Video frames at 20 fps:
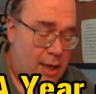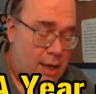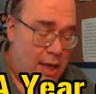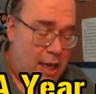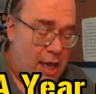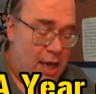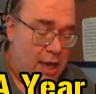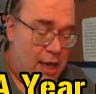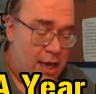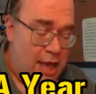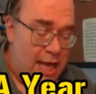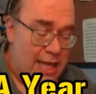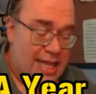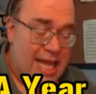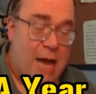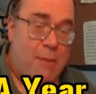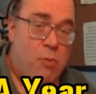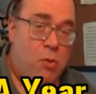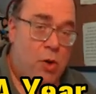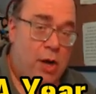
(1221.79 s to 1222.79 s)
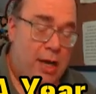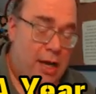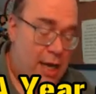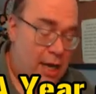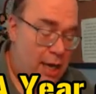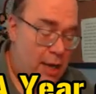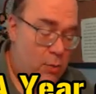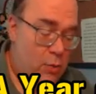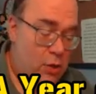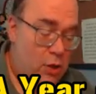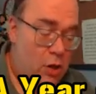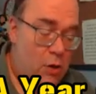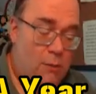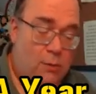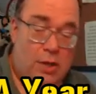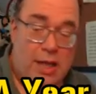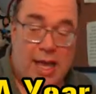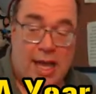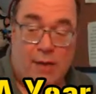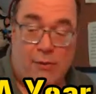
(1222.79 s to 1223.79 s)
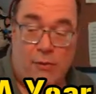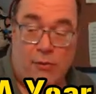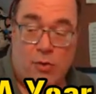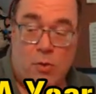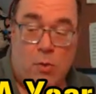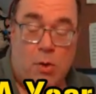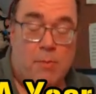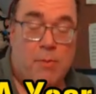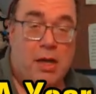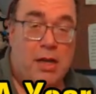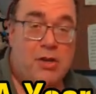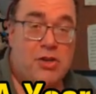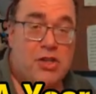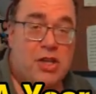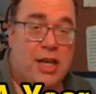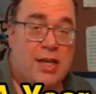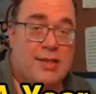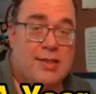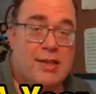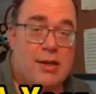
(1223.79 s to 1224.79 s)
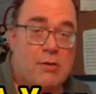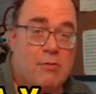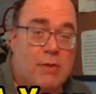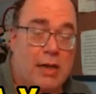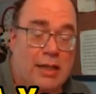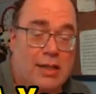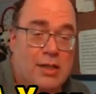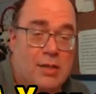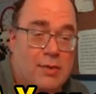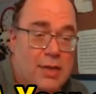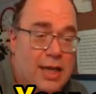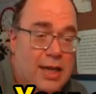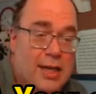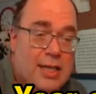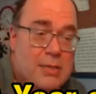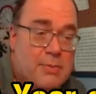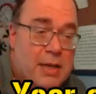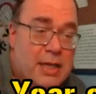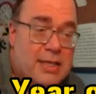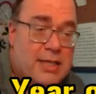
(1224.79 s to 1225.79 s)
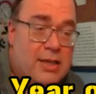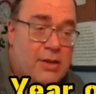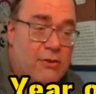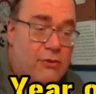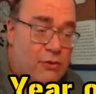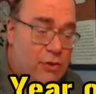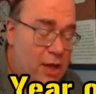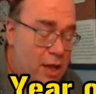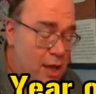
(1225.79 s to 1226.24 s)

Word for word: Uh, at that point, I will hopefully have a few more button shots. They're relatively inexpensive.